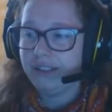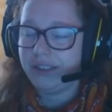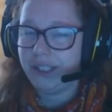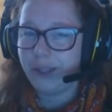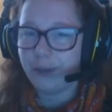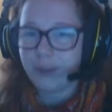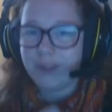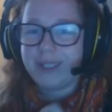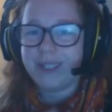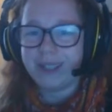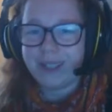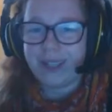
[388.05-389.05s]
you can
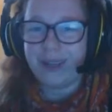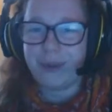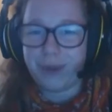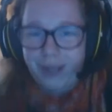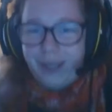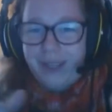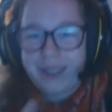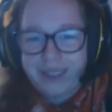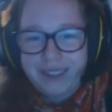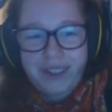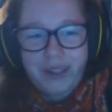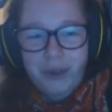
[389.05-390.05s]
sit there with like
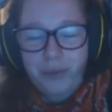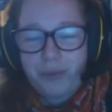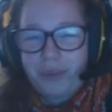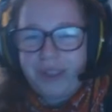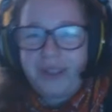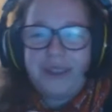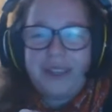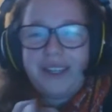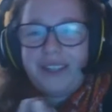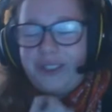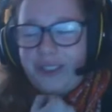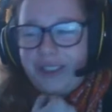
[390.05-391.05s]
big thick
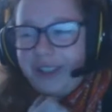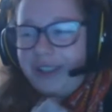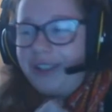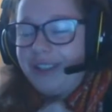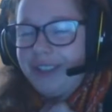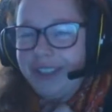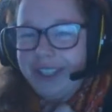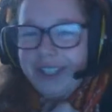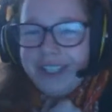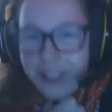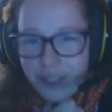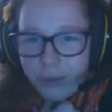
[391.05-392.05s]

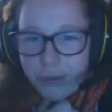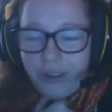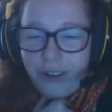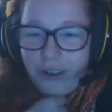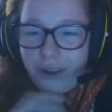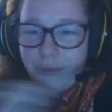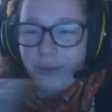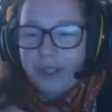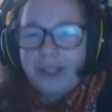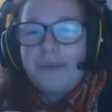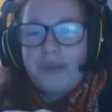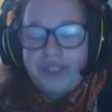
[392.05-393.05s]
knitted jumper on with a
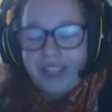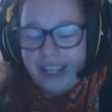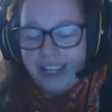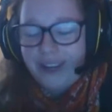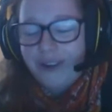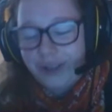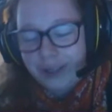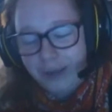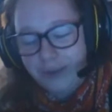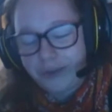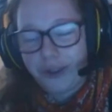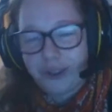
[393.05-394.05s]
cup of tea or a
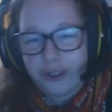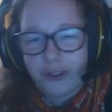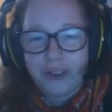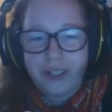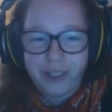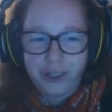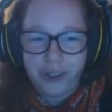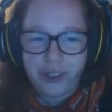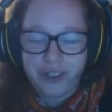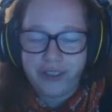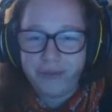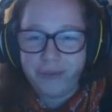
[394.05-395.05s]
cup of hot chocolate and
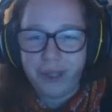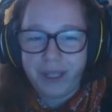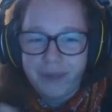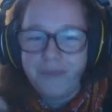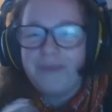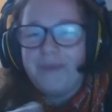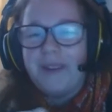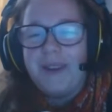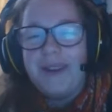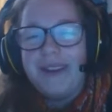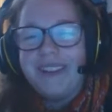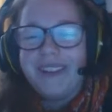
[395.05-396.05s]
just be like,
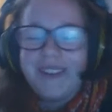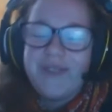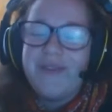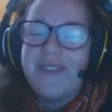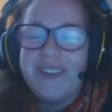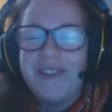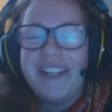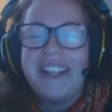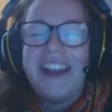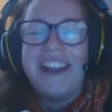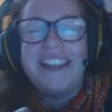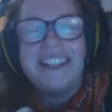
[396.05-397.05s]
yeah, this is really, really
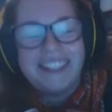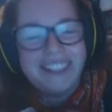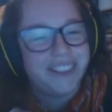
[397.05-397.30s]
nice.